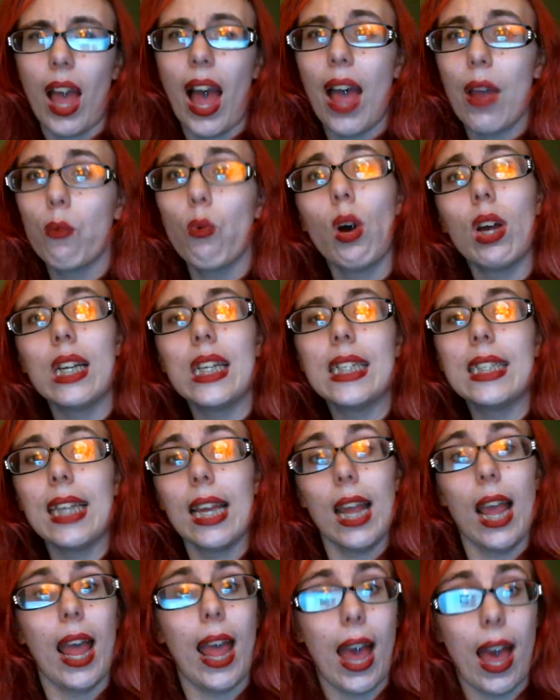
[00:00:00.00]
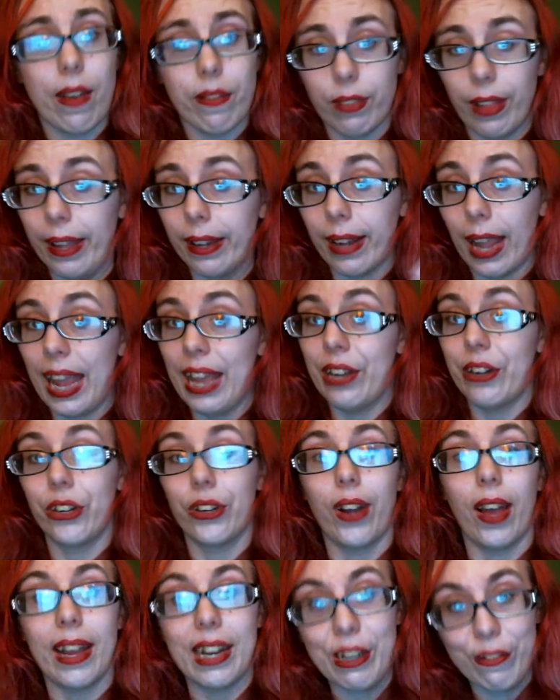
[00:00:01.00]
I want to say I have like 8 or
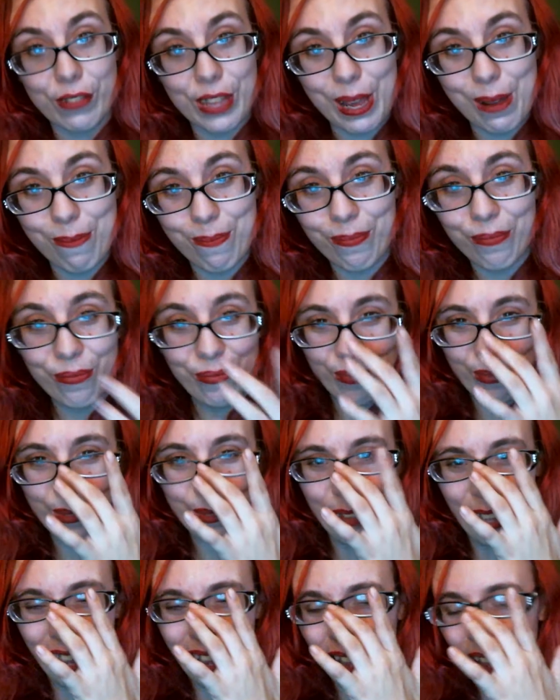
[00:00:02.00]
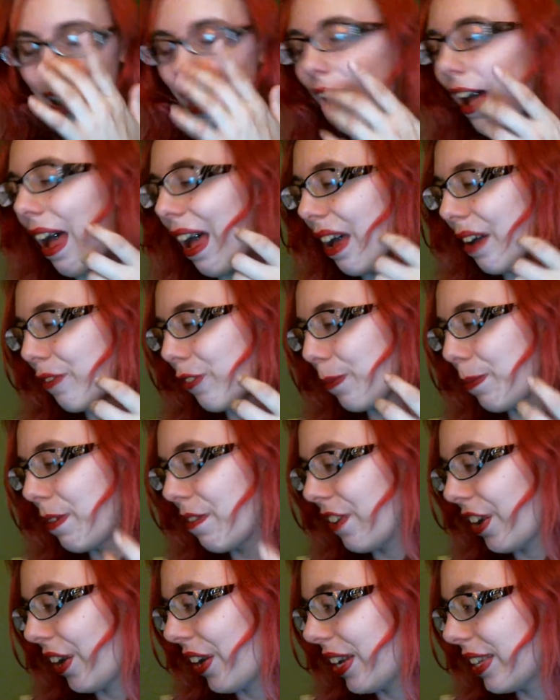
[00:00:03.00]
9 of them from the
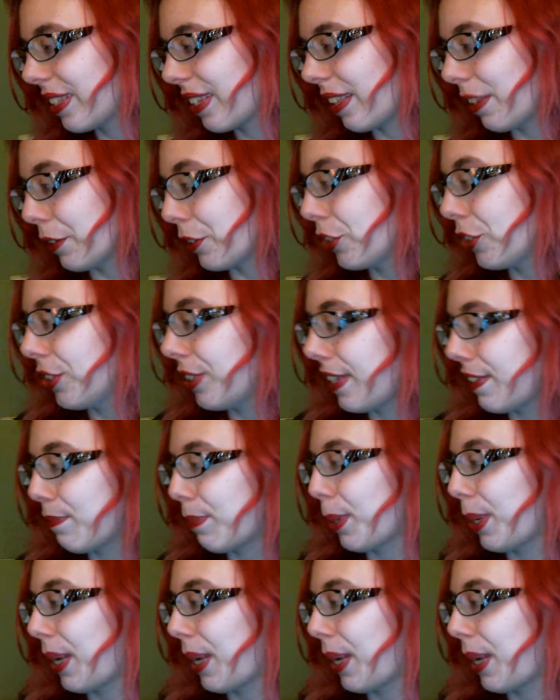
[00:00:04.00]
various collections they've